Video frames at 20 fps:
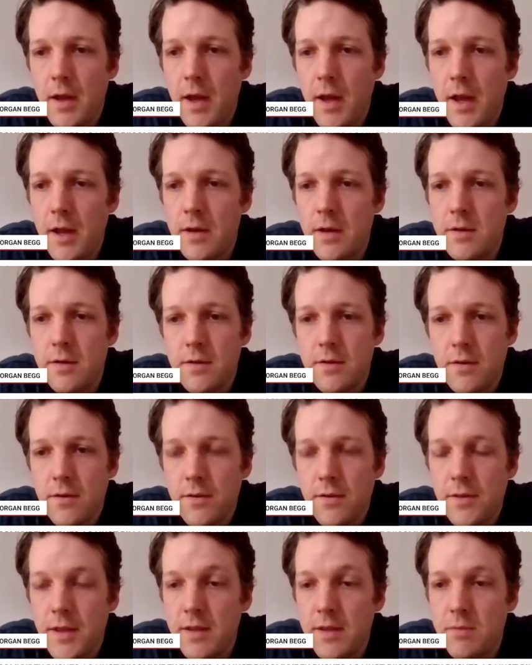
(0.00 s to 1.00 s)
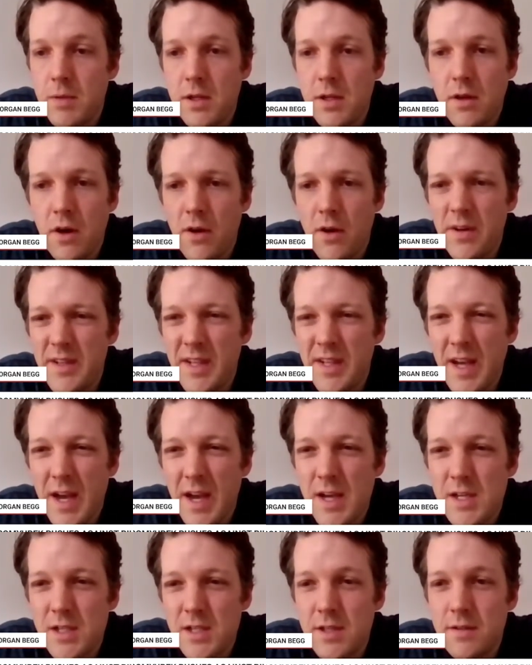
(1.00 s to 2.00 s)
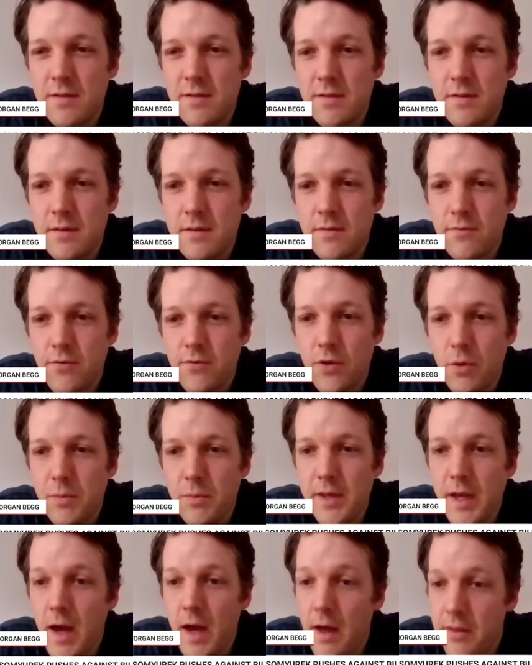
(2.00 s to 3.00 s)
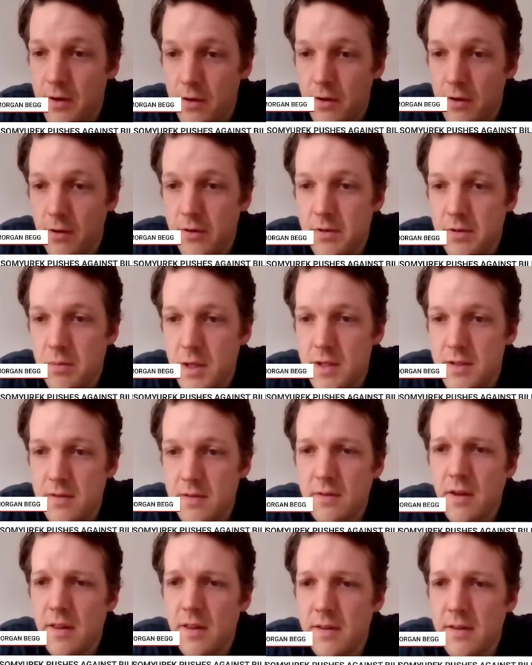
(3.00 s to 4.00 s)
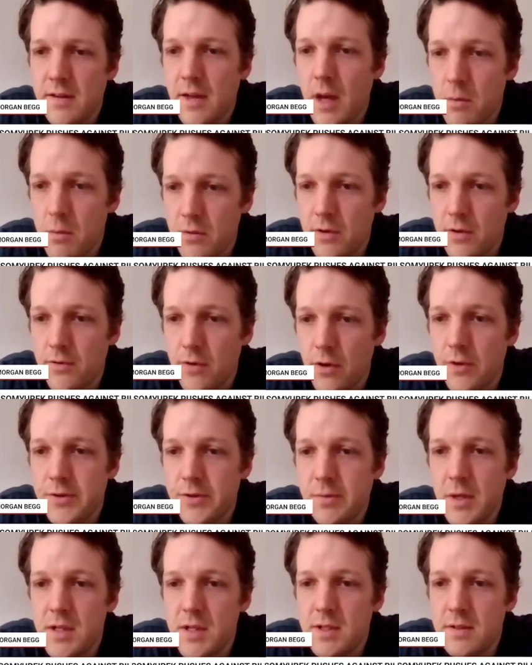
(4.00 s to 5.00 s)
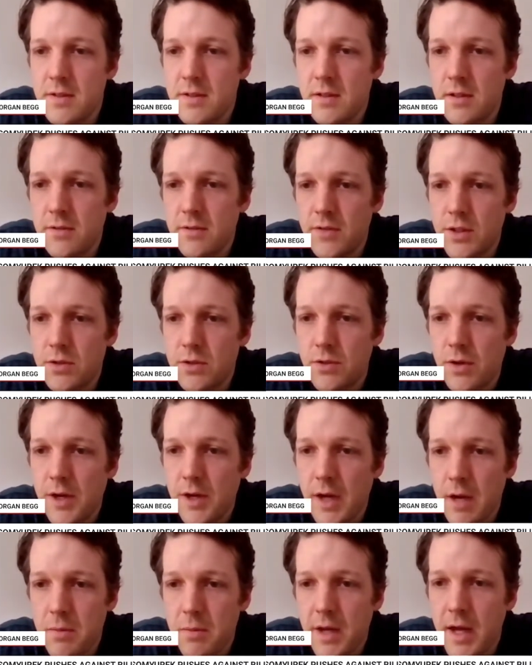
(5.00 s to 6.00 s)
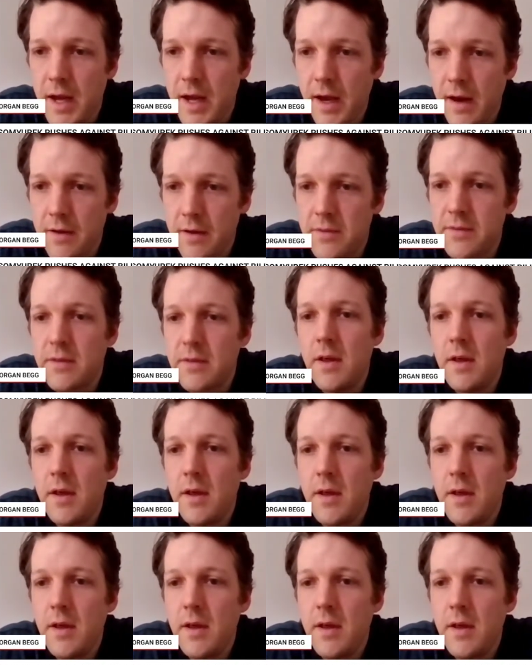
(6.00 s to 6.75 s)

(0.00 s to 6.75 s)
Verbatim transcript: and there's been no indications from the other crossbenchers. So there's a number of crossbenchers in the Victorian upper house,